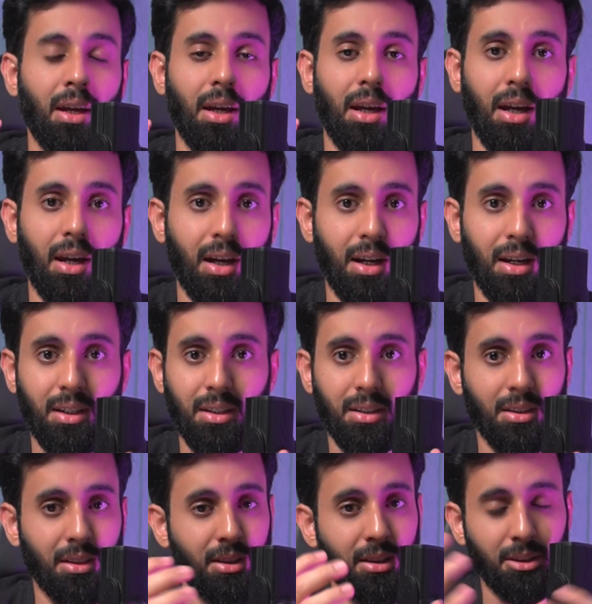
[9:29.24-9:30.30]

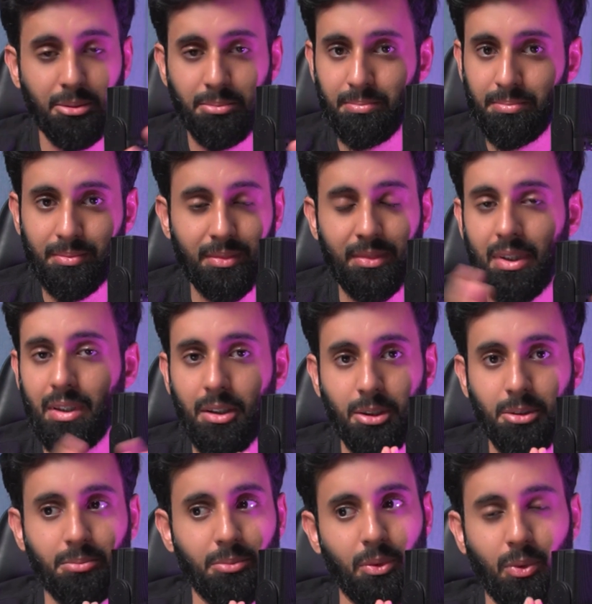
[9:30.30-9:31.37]
And you
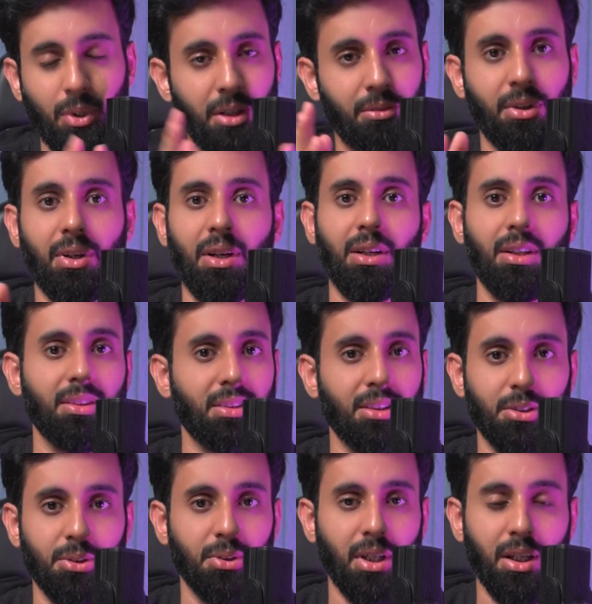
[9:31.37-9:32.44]
know, whatever it is
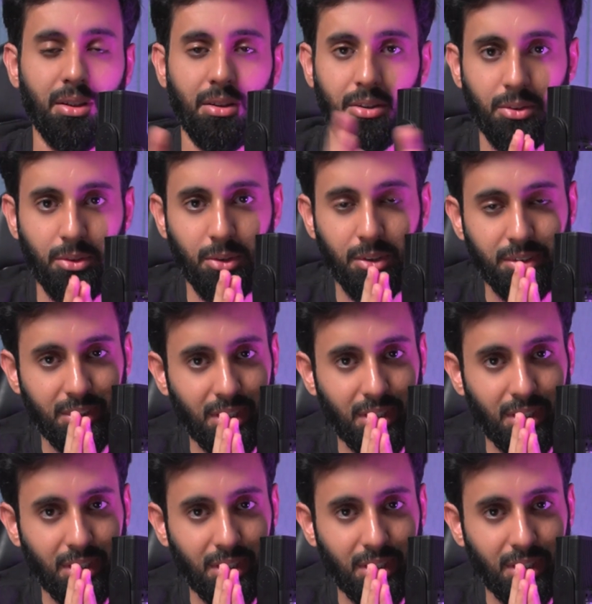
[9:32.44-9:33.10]
that you can't control,